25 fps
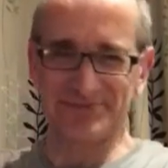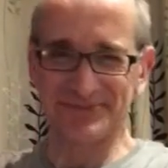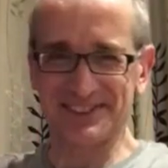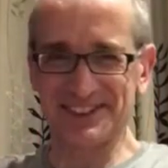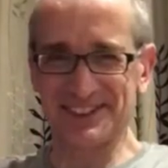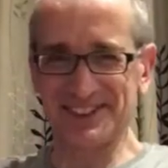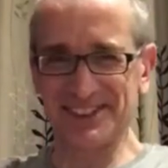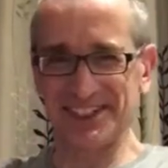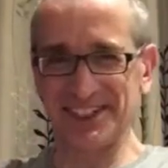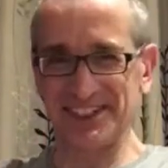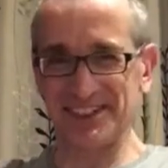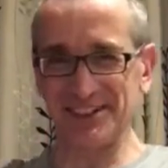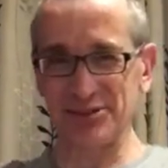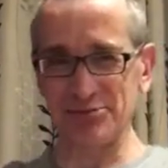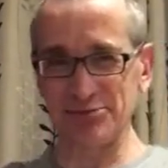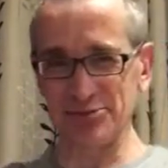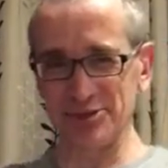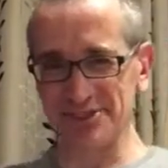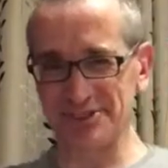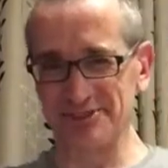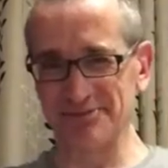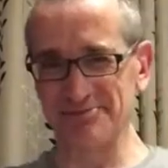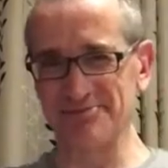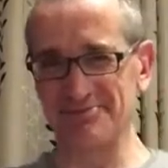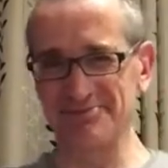can't help
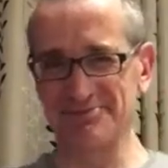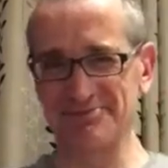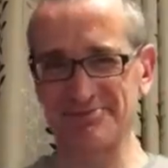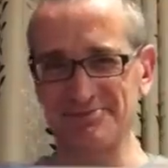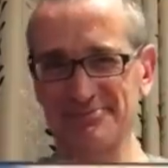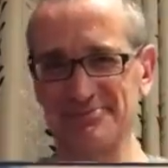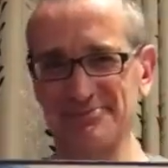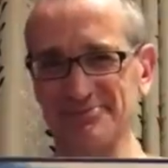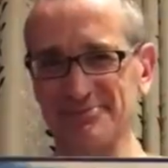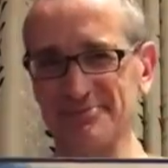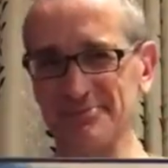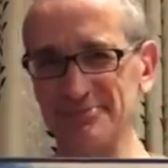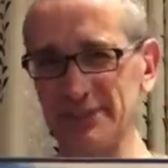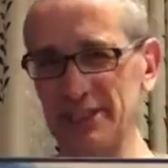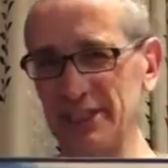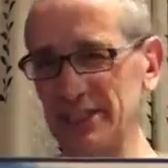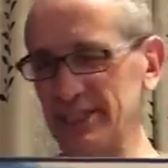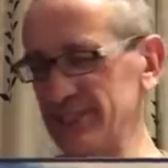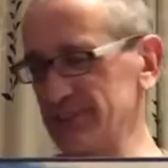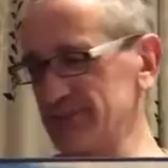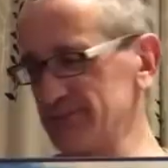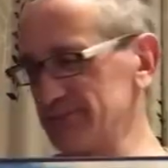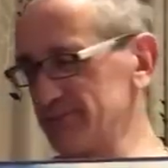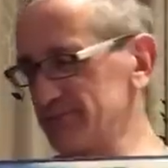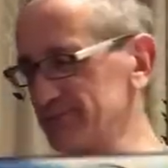it.
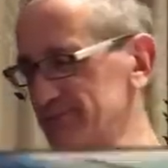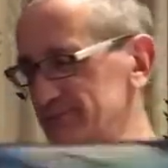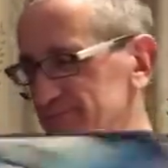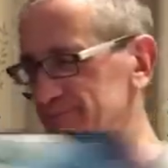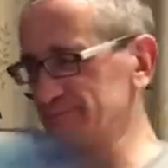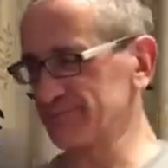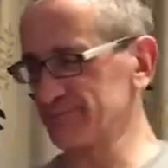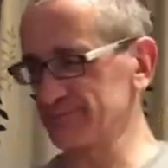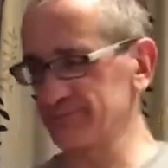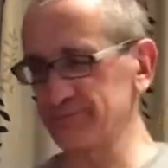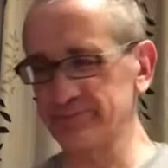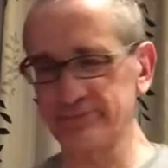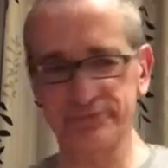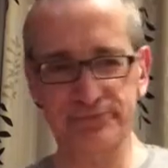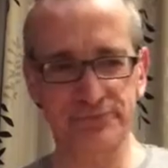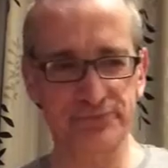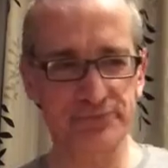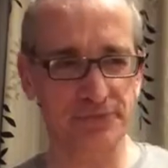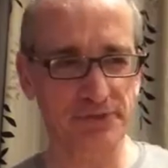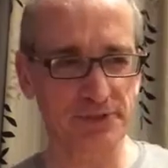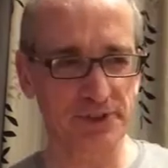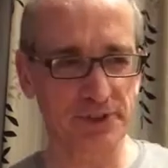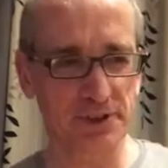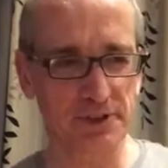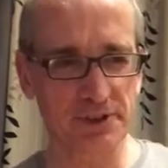Medina.
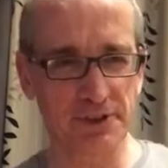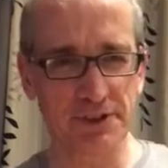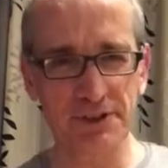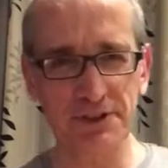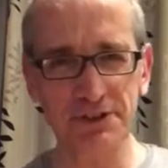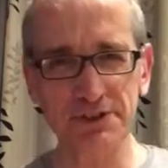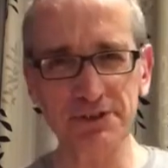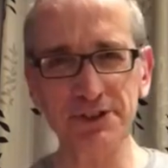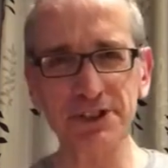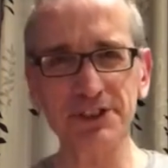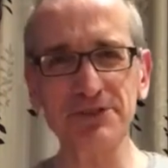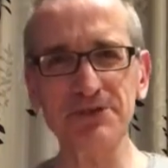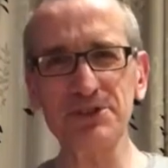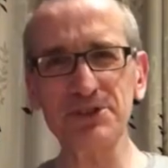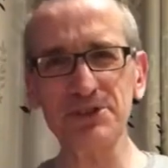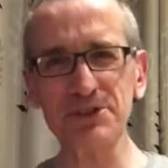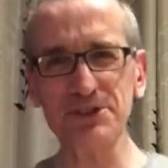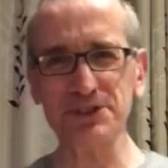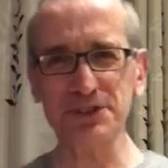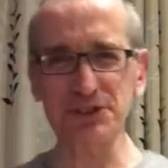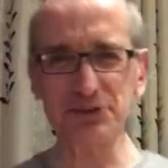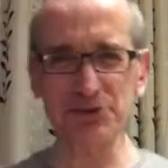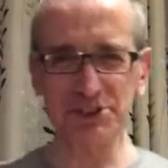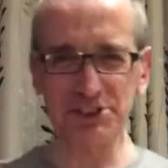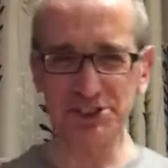They're
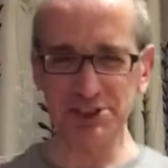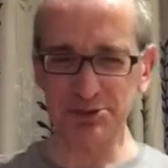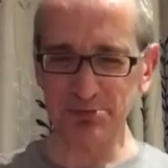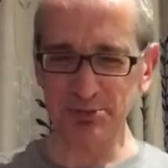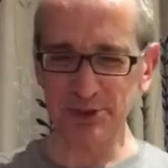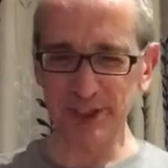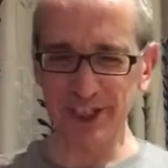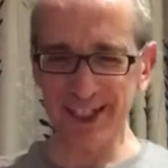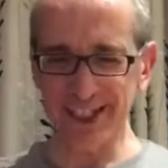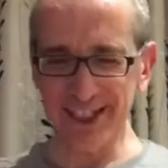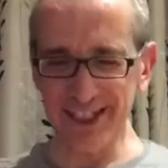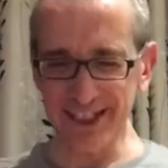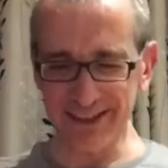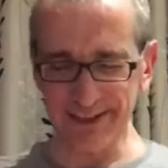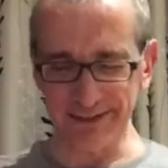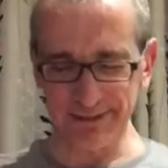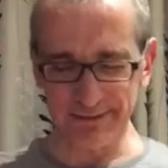difficult to explain.